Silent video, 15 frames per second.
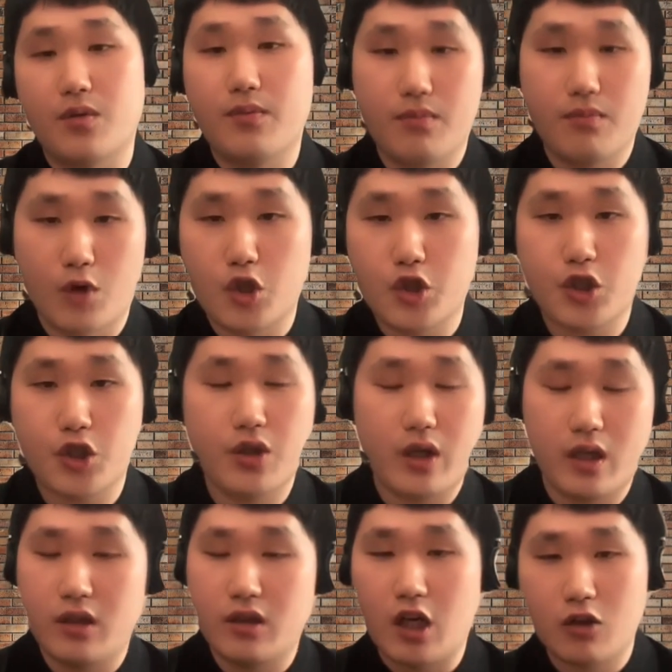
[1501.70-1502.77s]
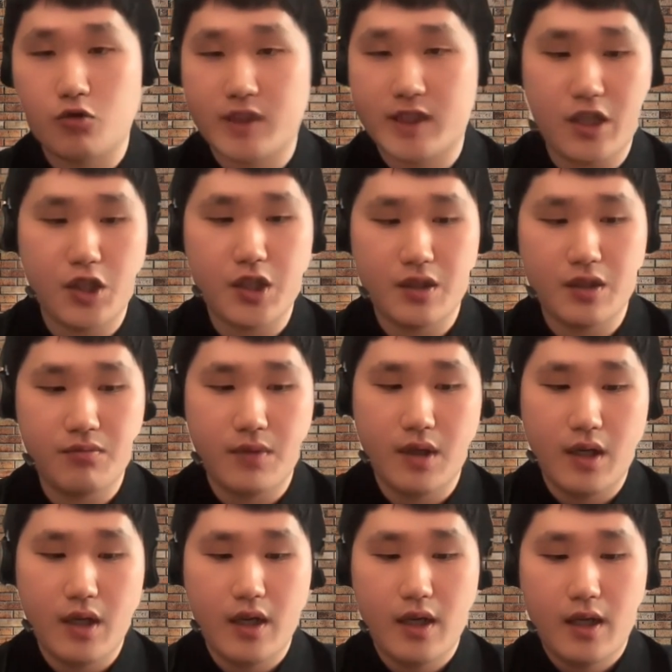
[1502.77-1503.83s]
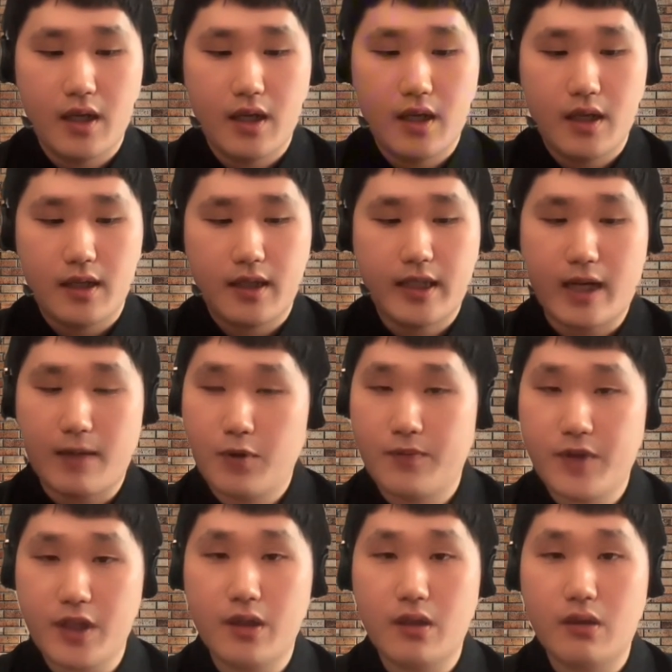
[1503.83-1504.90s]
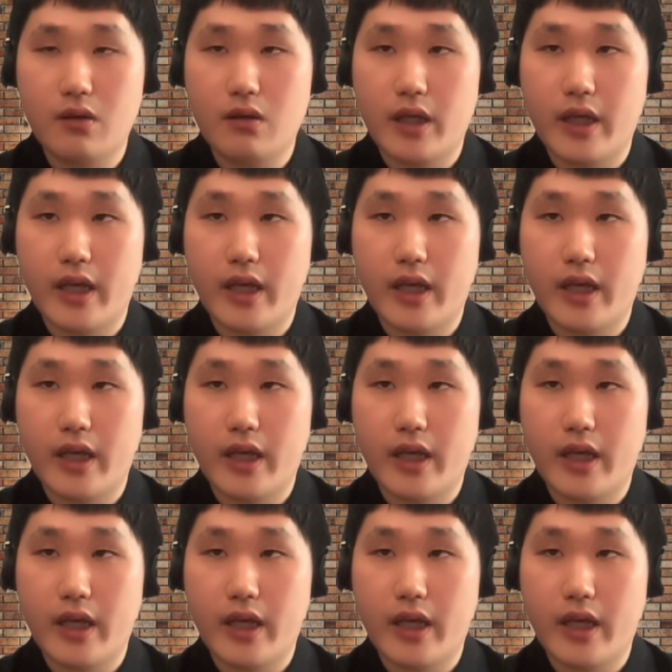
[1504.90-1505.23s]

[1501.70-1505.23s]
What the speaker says: merger and acquisition type of deal,